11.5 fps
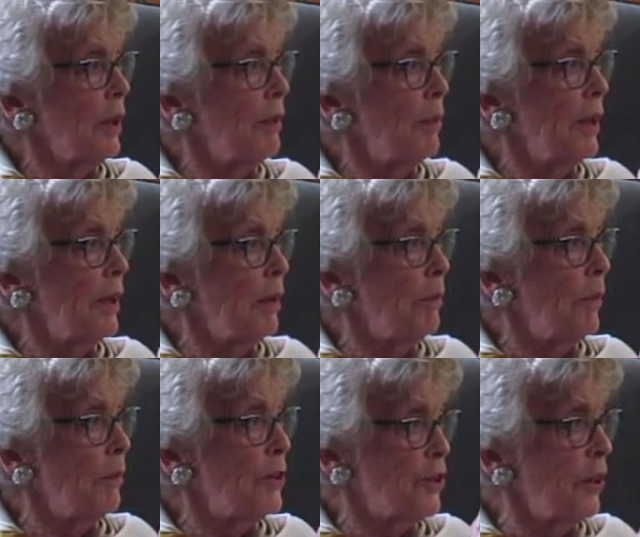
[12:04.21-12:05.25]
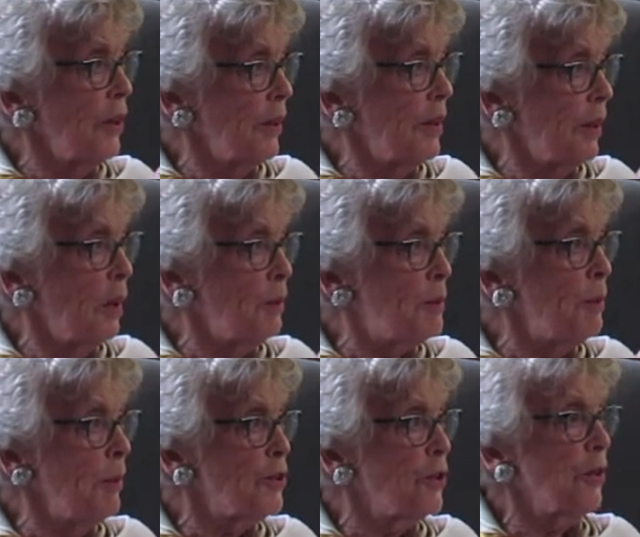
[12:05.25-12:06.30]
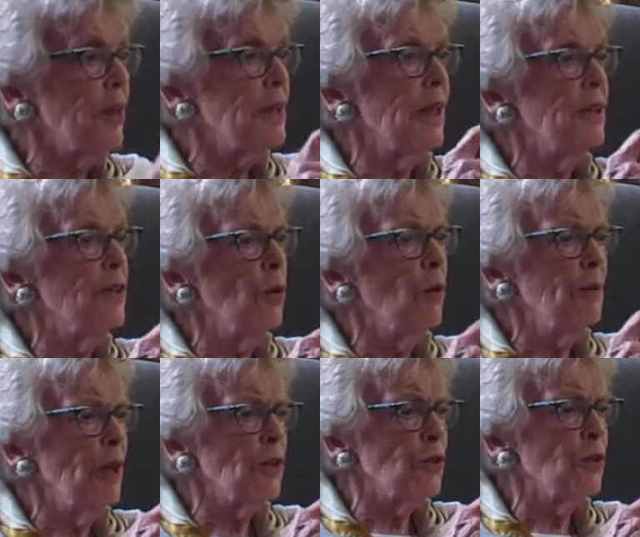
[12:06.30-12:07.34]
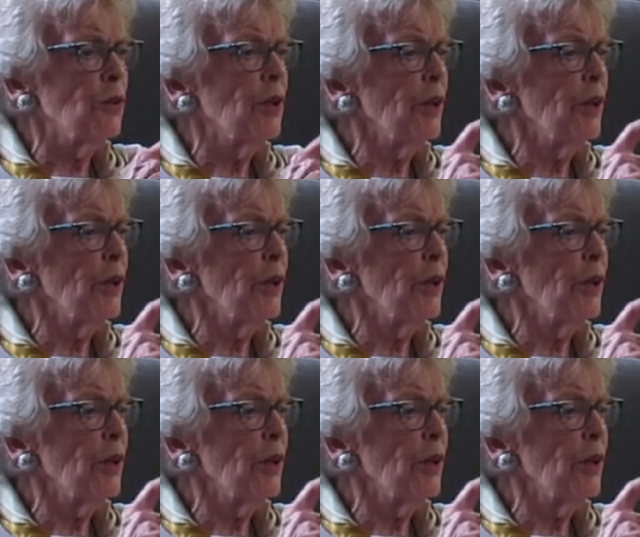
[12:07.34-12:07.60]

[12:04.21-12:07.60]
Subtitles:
being a missionary, the Ellsbury missionaries, and Joe, I'm not sure.